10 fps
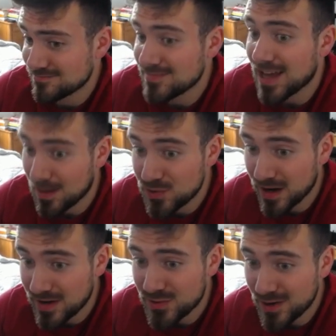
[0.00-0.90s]
I'm
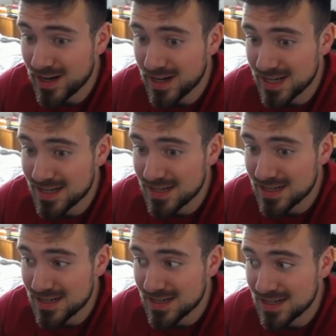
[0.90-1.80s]
trying to trade.
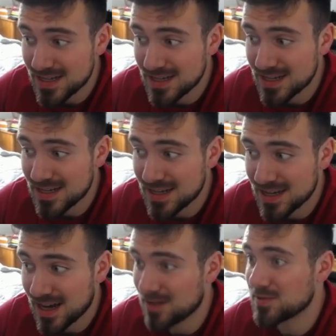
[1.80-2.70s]

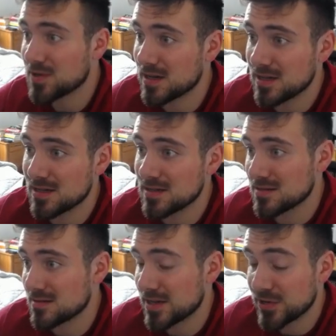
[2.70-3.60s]
I
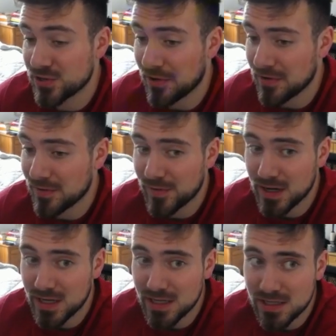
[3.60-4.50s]
just started to
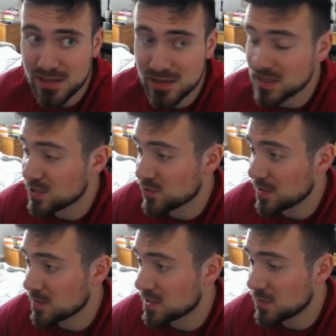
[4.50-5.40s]
fund it, and this trade
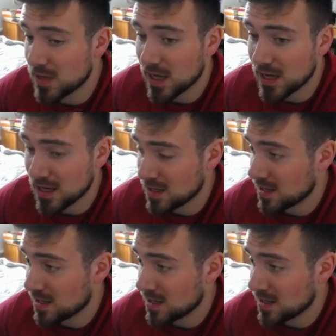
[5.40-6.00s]
was 2K.